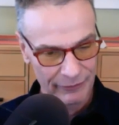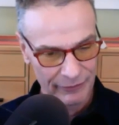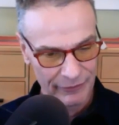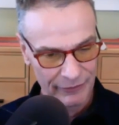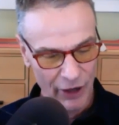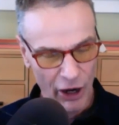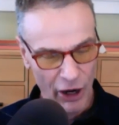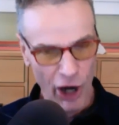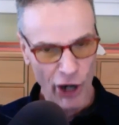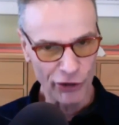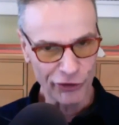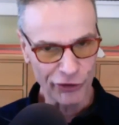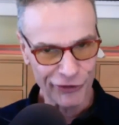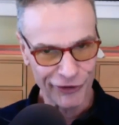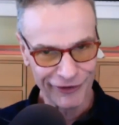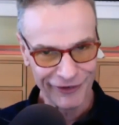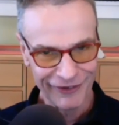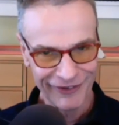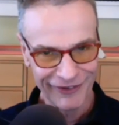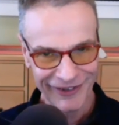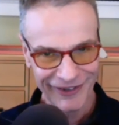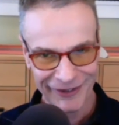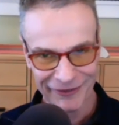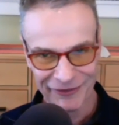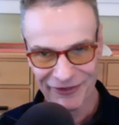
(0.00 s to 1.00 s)
heart
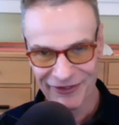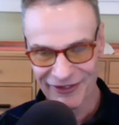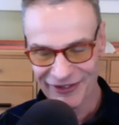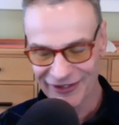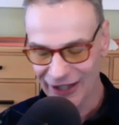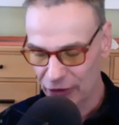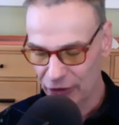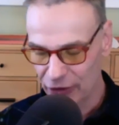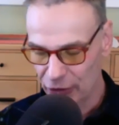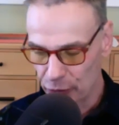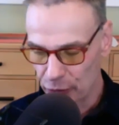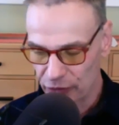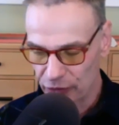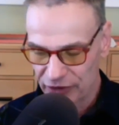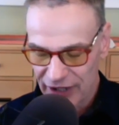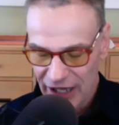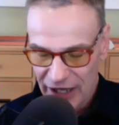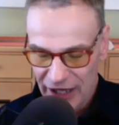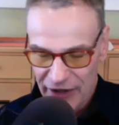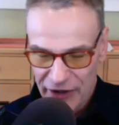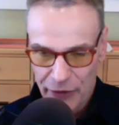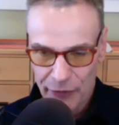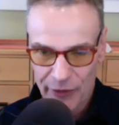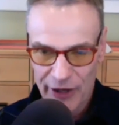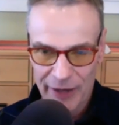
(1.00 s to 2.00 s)
of
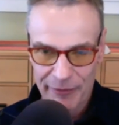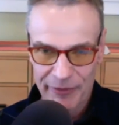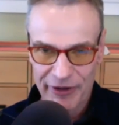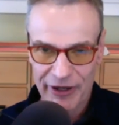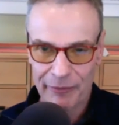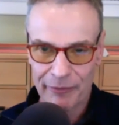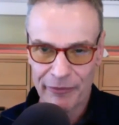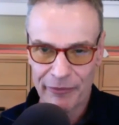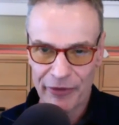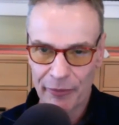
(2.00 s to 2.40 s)
Saudi Arabia,